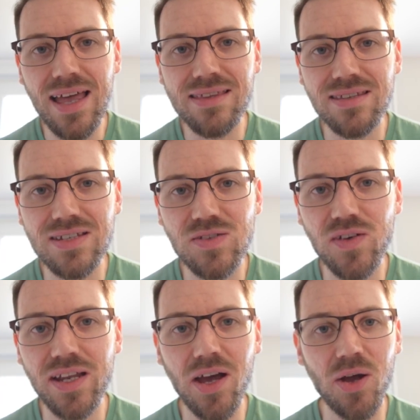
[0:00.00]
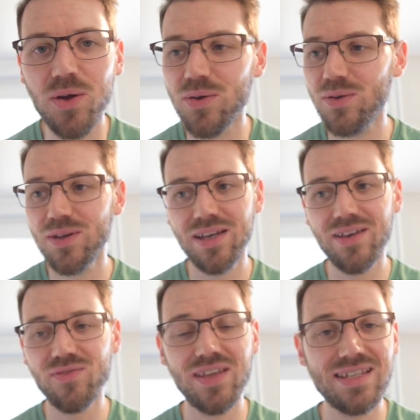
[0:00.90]
end of this video
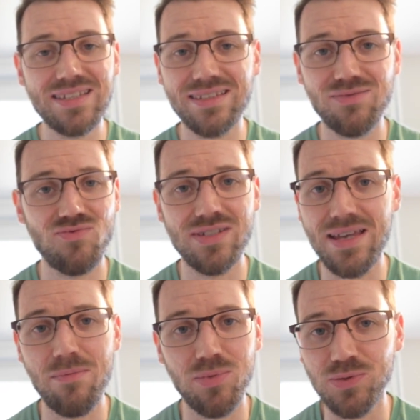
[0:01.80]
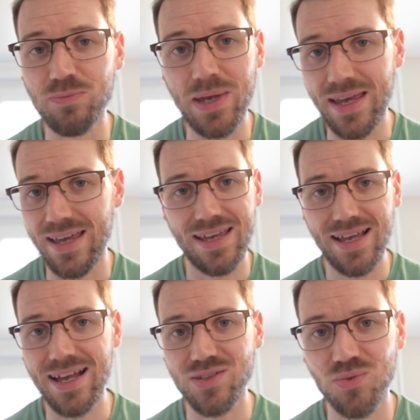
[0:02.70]
if this resembles beer
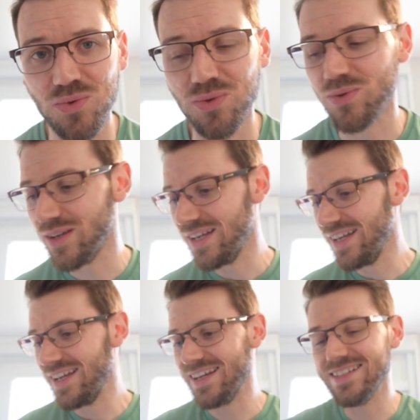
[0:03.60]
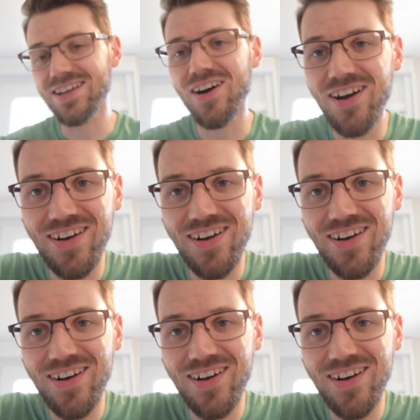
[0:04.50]
at all because I,